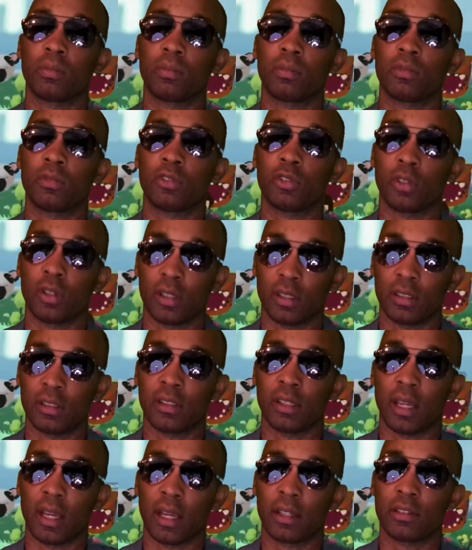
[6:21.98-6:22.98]

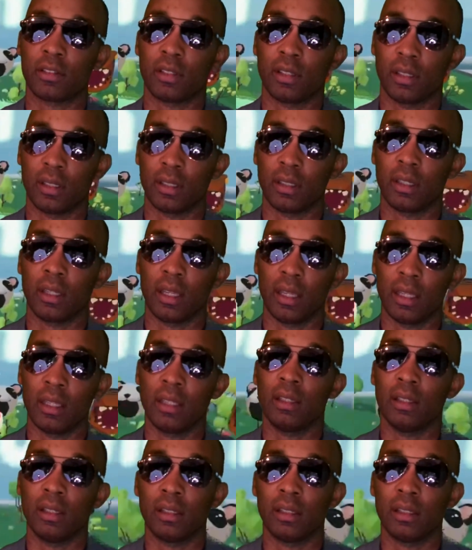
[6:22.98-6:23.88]
transacting in